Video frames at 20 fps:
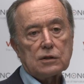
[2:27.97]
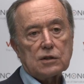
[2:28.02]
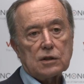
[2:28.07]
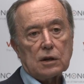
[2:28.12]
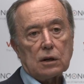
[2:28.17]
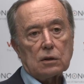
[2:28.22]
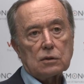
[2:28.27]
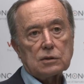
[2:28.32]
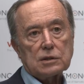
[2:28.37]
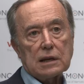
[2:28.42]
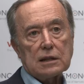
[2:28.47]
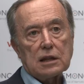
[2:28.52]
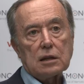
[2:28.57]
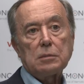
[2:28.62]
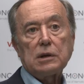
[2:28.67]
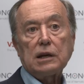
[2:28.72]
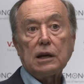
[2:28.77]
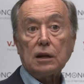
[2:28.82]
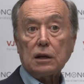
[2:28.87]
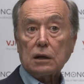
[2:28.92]
cells at the
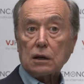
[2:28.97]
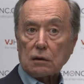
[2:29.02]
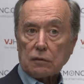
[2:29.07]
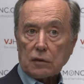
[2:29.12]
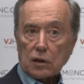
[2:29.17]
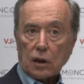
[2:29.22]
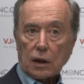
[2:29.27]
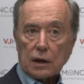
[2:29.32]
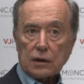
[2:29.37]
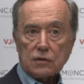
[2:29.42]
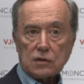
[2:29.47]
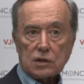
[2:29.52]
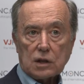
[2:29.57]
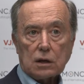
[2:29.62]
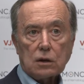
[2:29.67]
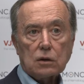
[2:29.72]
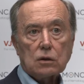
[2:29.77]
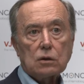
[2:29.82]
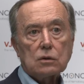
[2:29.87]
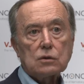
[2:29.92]
beginning of the life
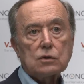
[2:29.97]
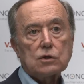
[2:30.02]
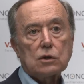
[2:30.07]
cycle.